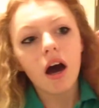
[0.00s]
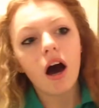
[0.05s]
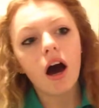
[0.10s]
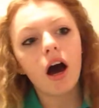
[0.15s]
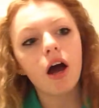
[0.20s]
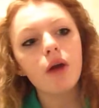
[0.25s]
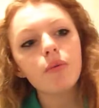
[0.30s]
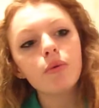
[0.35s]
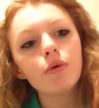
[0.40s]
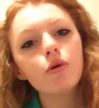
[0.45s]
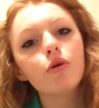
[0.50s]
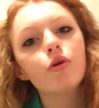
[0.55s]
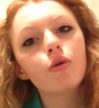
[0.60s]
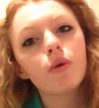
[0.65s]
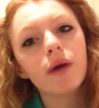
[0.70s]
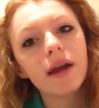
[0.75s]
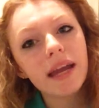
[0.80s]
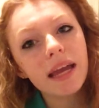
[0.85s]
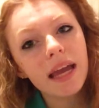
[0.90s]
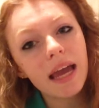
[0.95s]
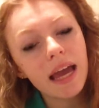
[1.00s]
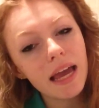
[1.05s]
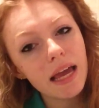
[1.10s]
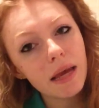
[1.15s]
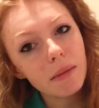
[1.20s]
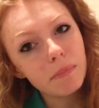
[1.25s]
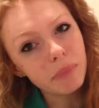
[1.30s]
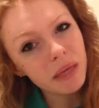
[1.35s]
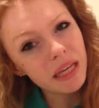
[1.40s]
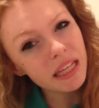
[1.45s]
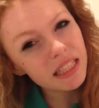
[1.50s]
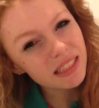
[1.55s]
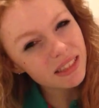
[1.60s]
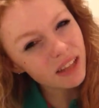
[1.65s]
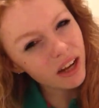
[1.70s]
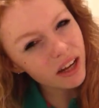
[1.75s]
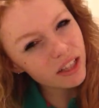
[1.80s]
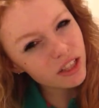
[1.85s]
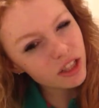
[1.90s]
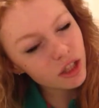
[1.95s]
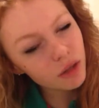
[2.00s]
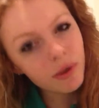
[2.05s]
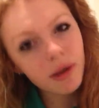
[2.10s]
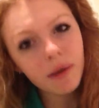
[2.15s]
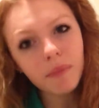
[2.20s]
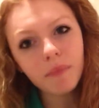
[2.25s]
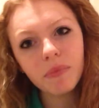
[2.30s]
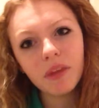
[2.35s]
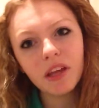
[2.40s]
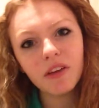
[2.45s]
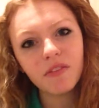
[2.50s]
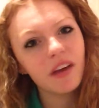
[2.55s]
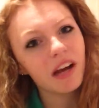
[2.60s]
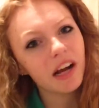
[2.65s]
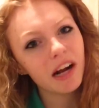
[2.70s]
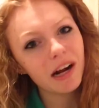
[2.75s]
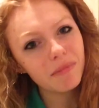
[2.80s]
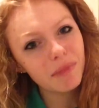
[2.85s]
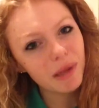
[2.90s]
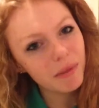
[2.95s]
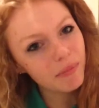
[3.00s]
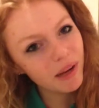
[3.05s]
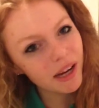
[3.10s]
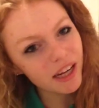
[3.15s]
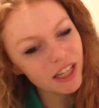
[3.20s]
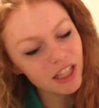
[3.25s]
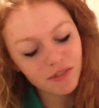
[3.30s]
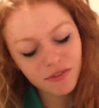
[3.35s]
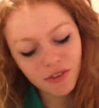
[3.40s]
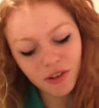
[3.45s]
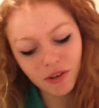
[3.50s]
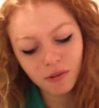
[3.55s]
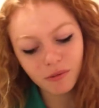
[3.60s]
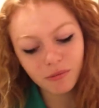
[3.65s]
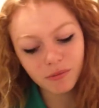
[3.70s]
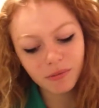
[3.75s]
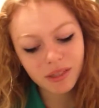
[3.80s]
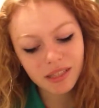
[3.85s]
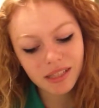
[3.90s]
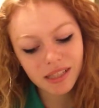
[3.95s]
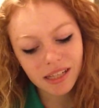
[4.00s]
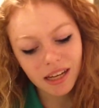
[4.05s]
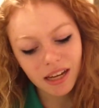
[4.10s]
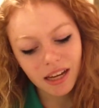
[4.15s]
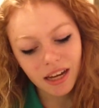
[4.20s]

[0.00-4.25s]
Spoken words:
I will create a B-side to it, if that can be applied to films.